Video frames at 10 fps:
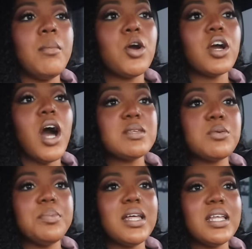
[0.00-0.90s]
her
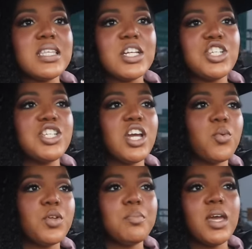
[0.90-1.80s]
gospel playlist that she shared
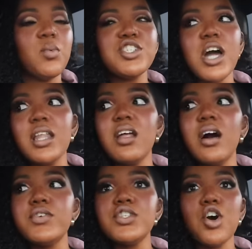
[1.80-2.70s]
with me, which I
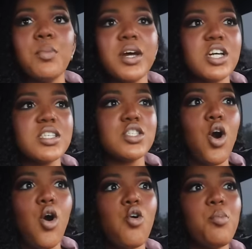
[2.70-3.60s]
love so much because it's a
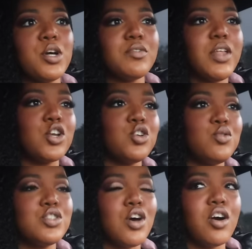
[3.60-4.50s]
whole bunch of like new
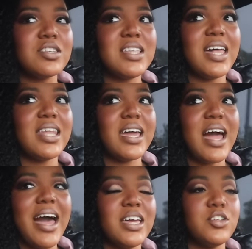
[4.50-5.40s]
songs that like
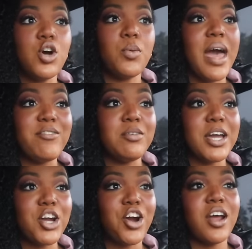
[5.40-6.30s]
I don't have on
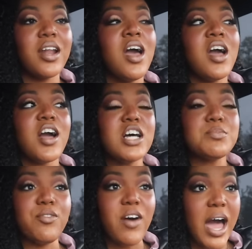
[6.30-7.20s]
my current
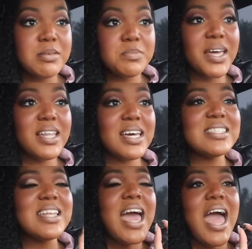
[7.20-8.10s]
gospel vibes
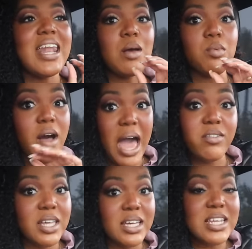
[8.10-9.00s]
playlist. And I will have
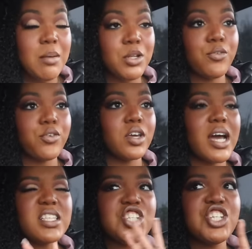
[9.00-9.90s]
a link down below for you
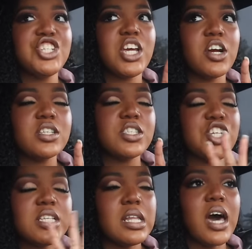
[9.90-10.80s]
guys because she
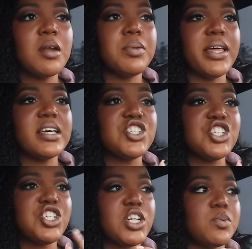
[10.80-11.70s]
has a lot of playlists and
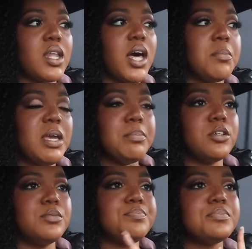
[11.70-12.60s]
she shares with a lot of people.